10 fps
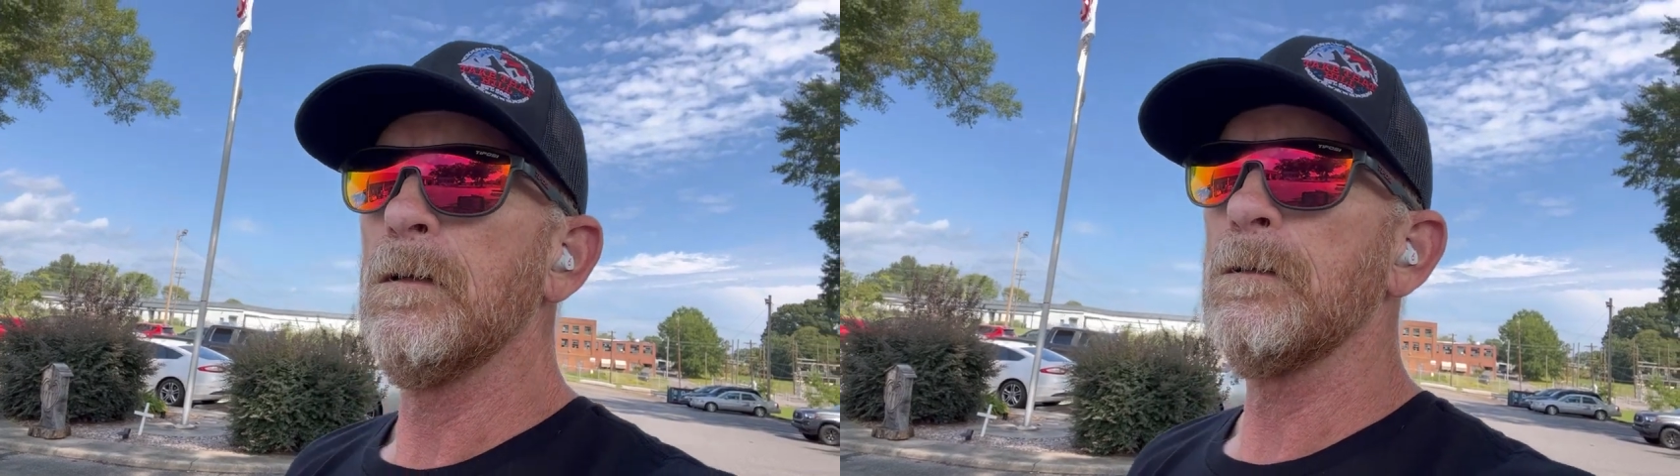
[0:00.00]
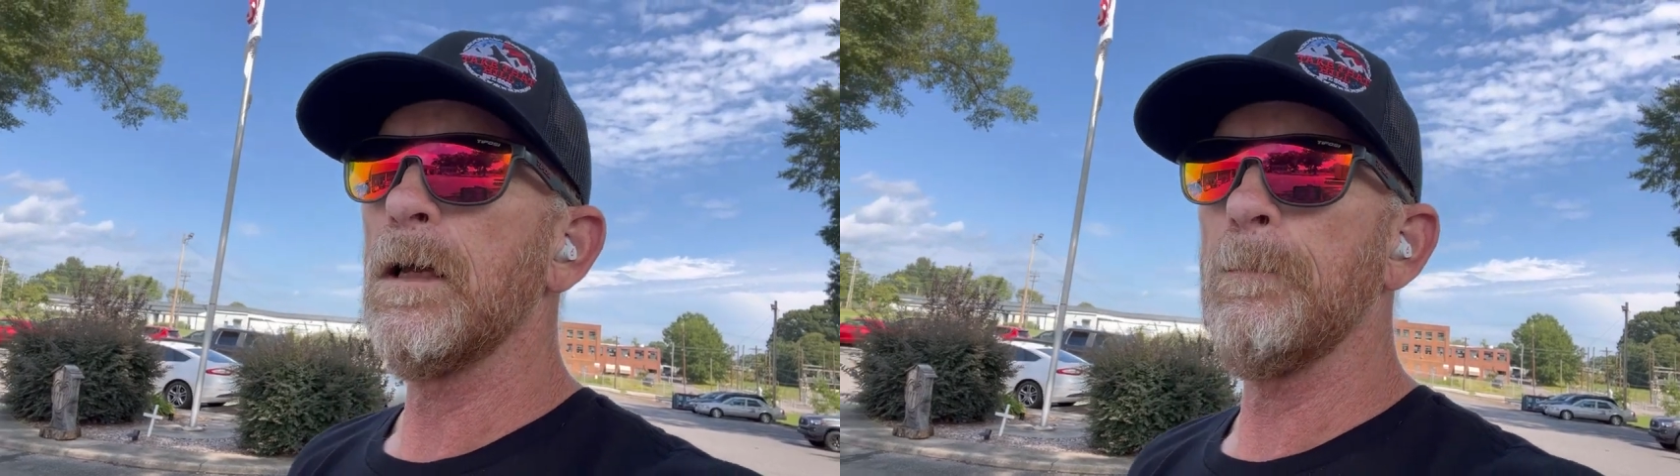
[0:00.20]

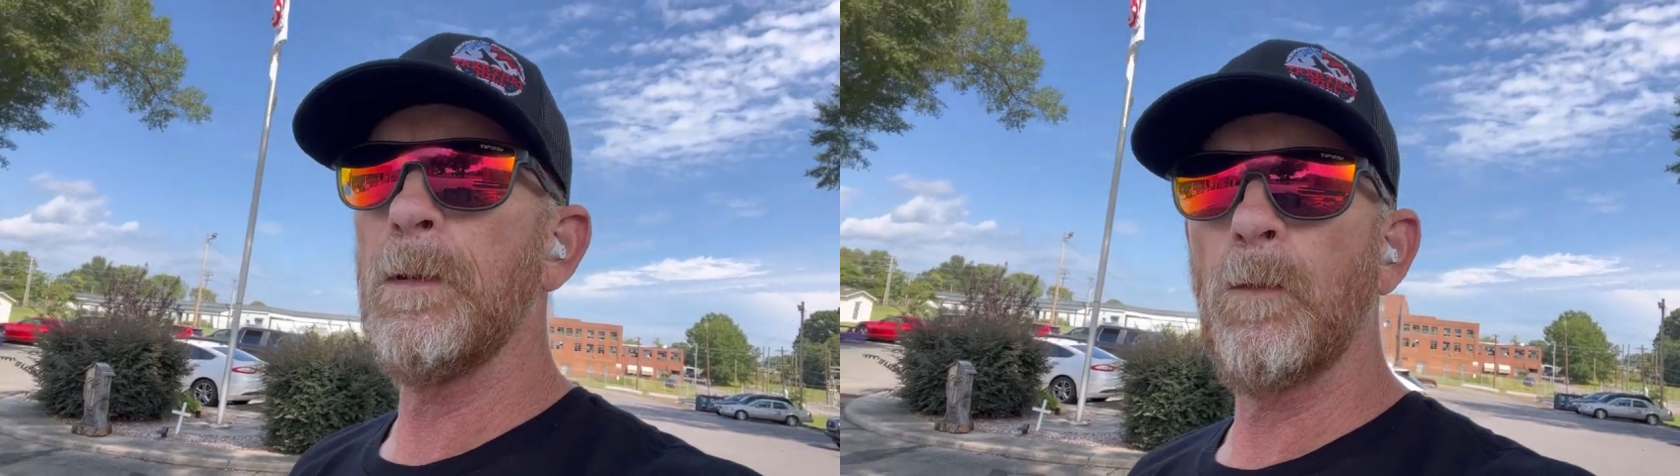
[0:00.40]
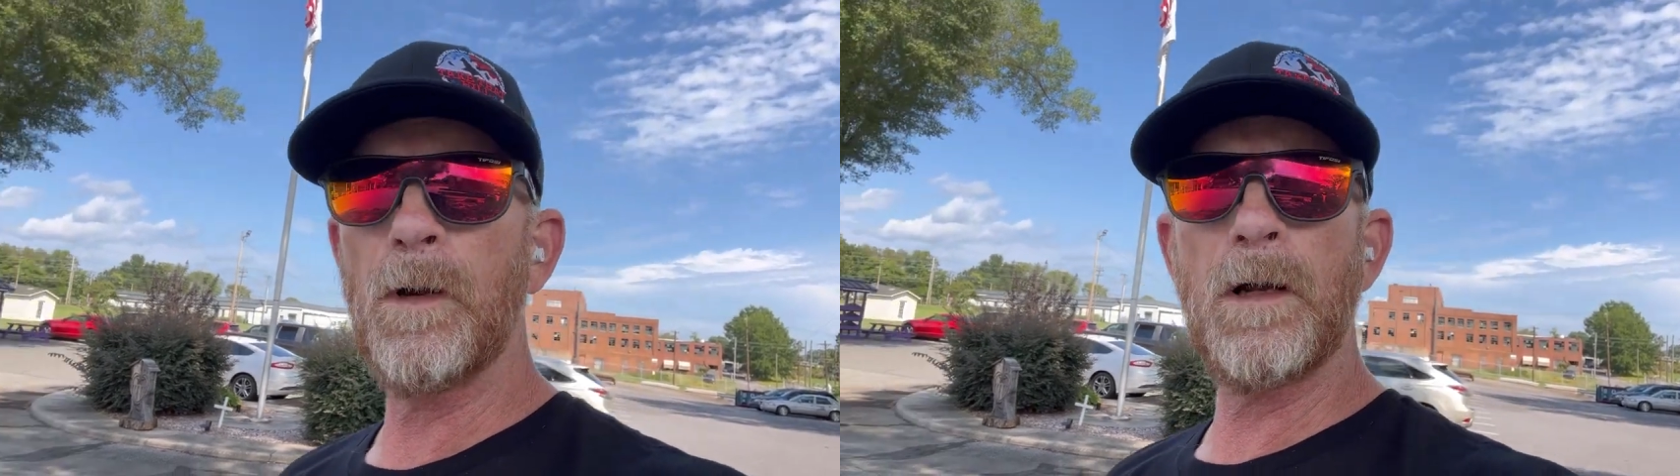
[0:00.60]
that
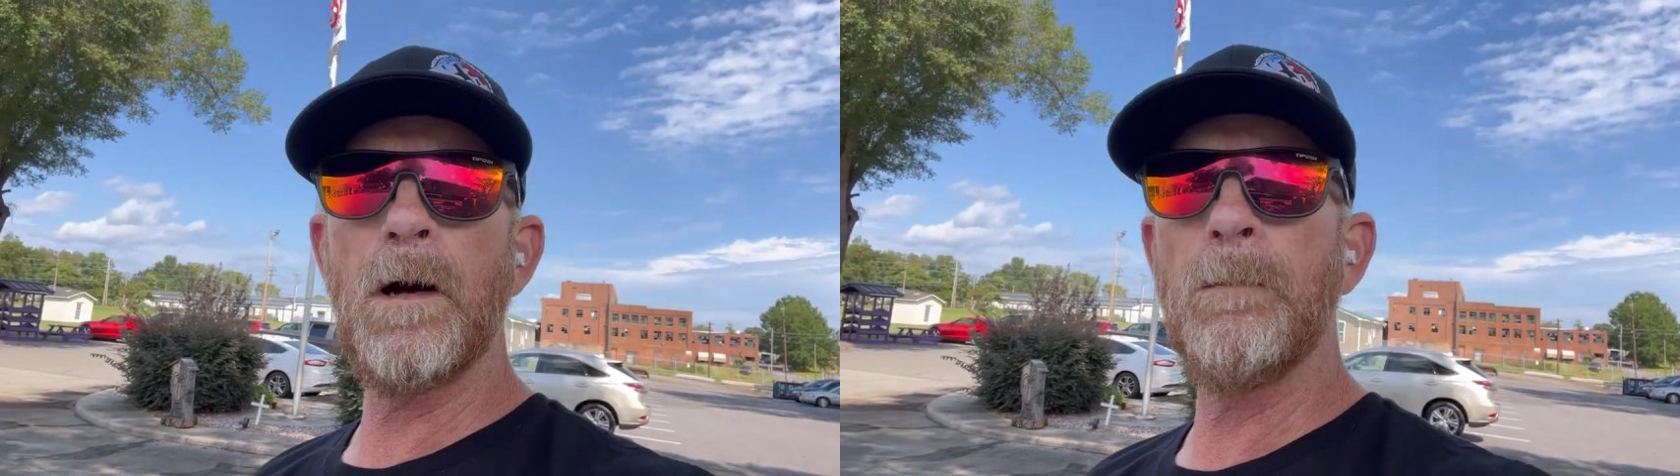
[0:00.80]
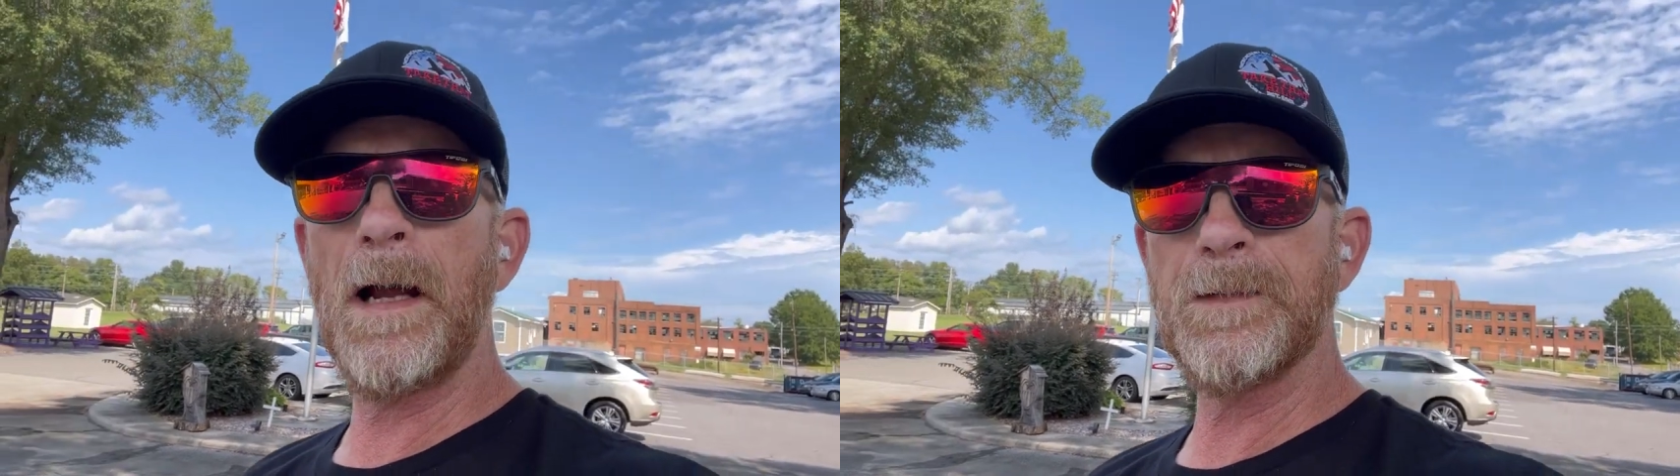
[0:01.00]
people want to
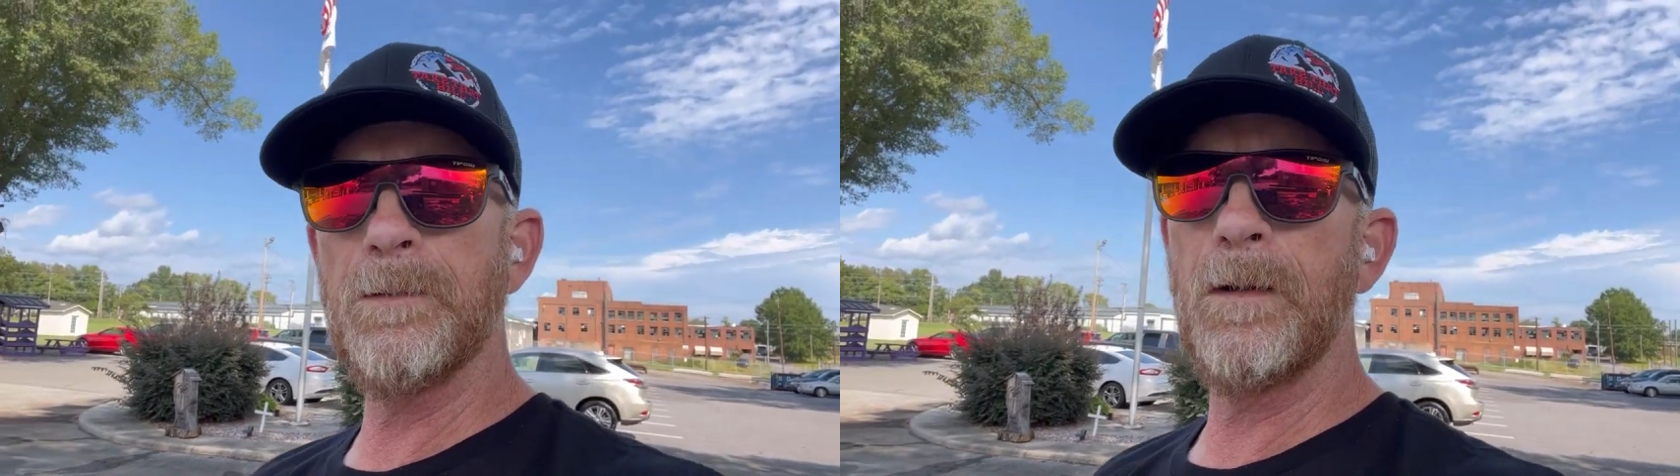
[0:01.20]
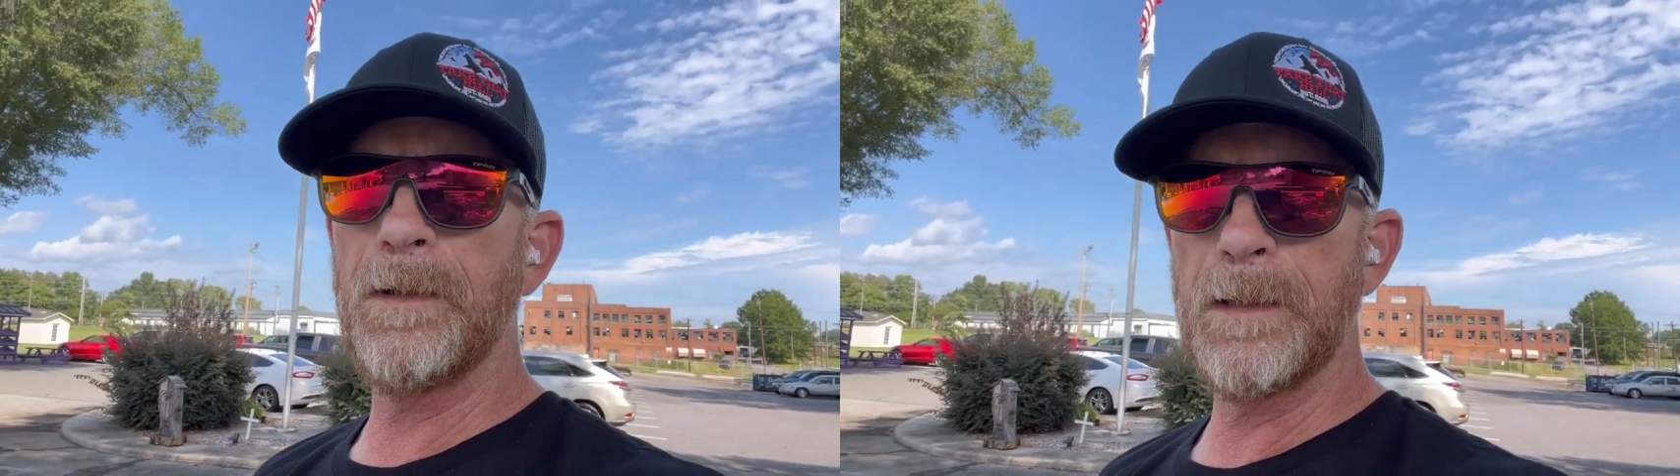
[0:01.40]
come back
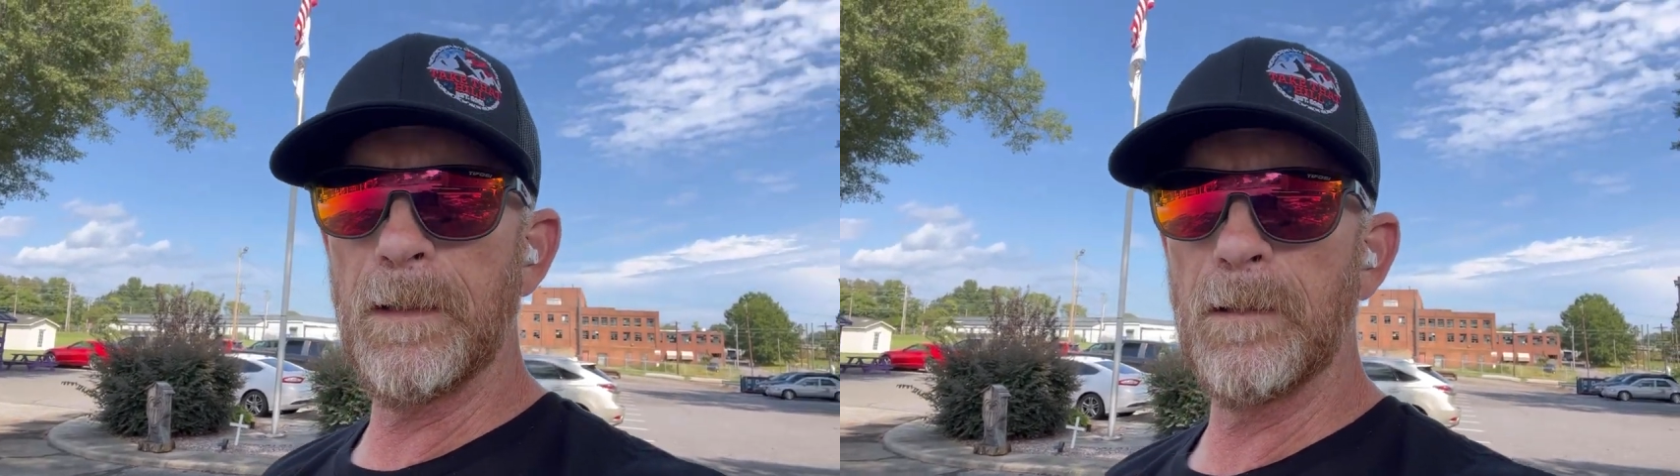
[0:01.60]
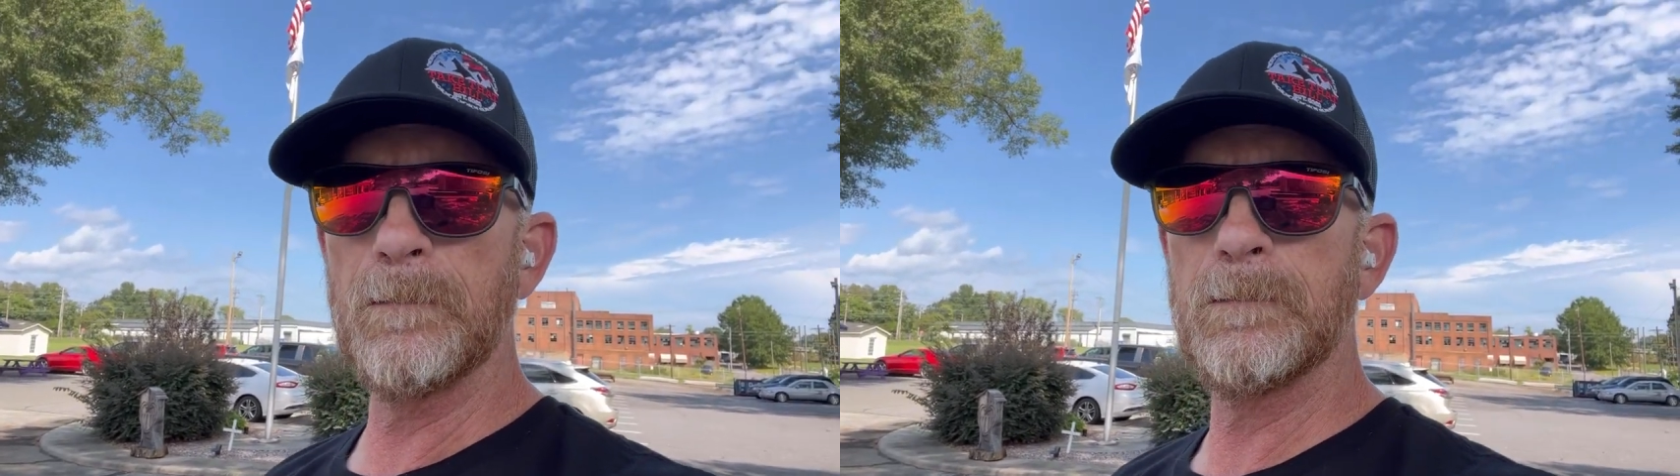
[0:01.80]
to every
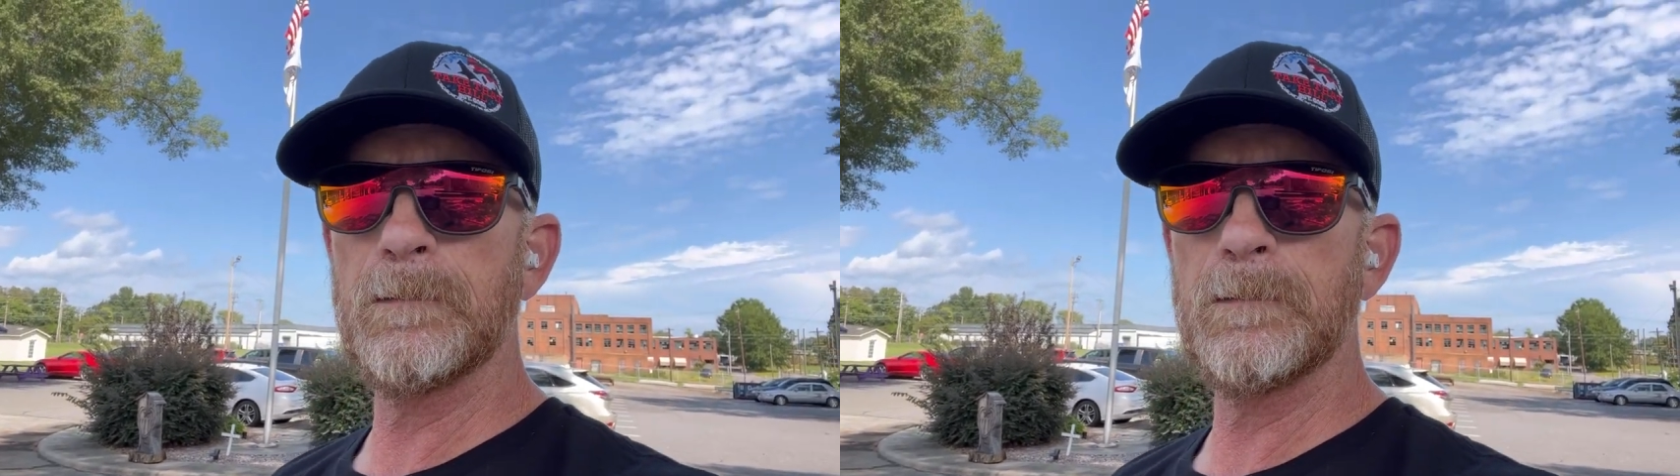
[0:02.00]
year.